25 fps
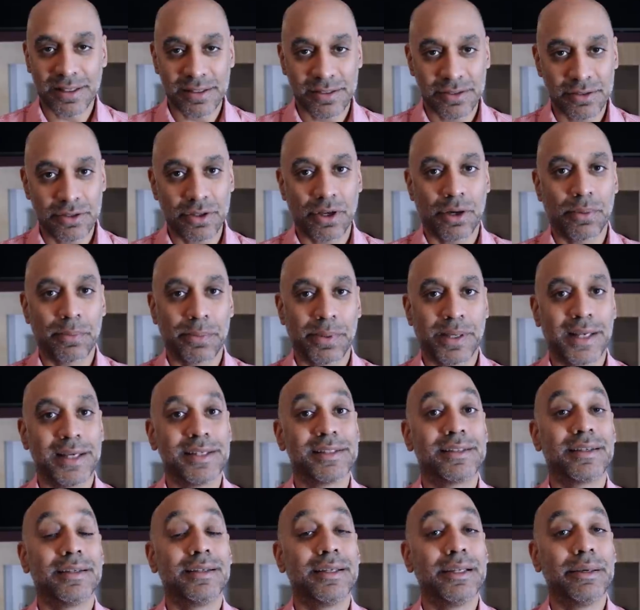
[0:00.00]
does not
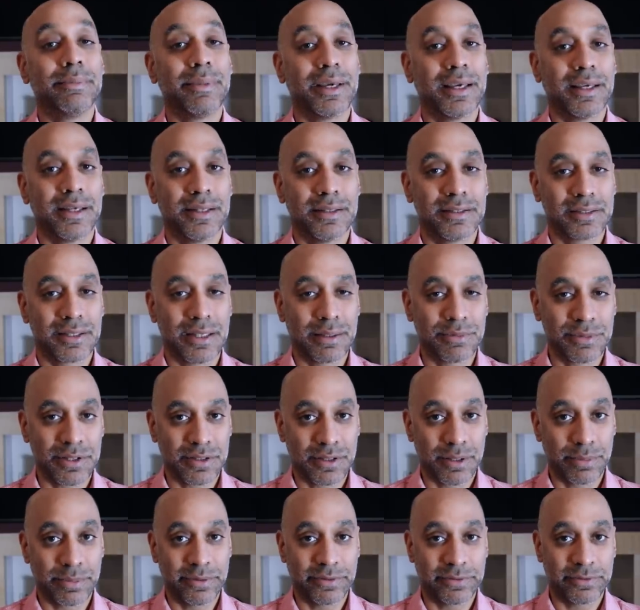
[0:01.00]
place a limit in terms
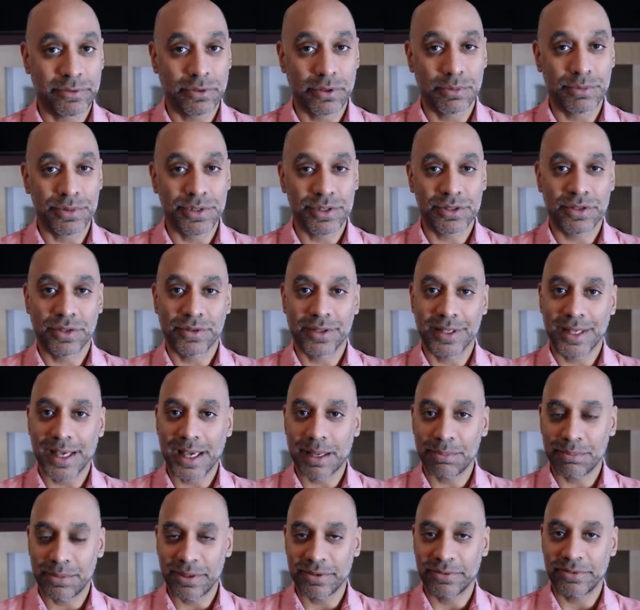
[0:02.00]
of the performance on the
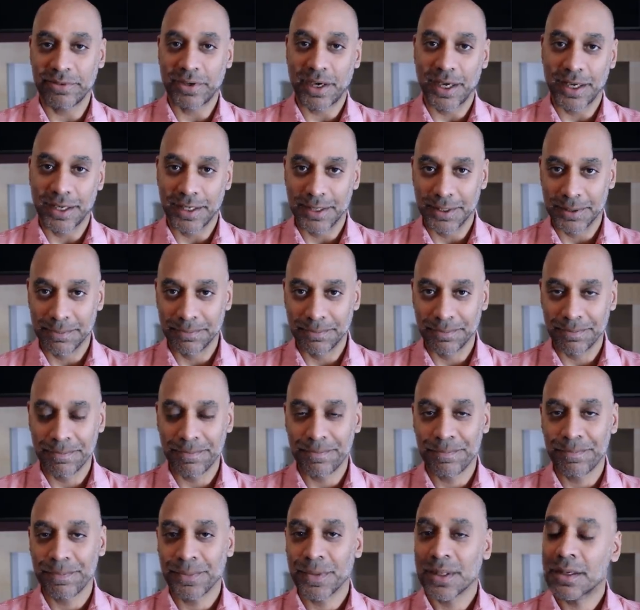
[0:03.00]
amplifier.
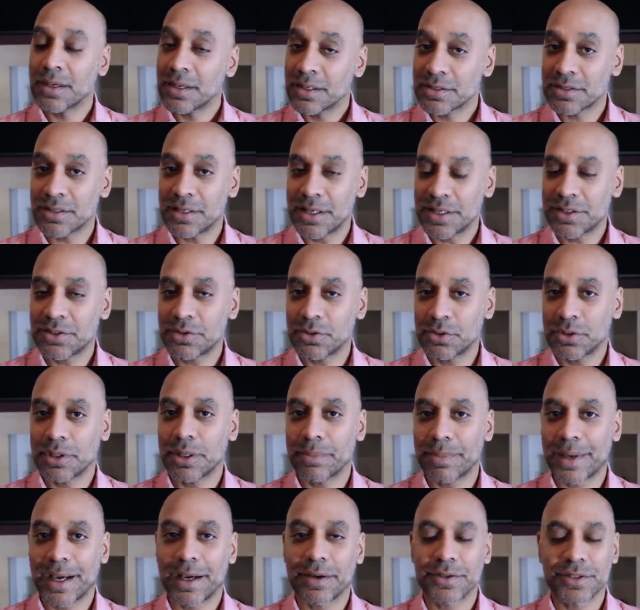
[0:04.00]
So let's talk
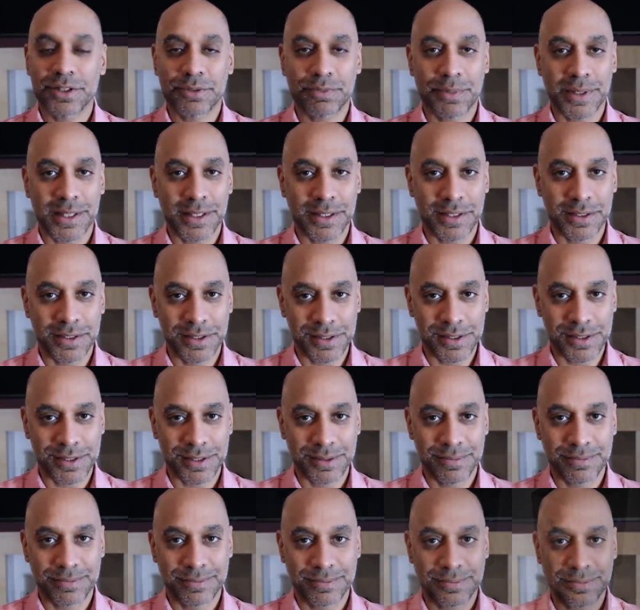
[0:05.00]
about
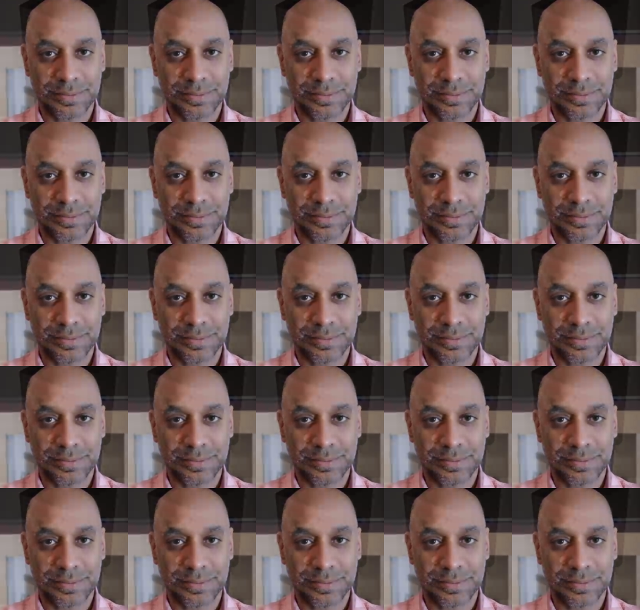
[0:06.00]
speakers.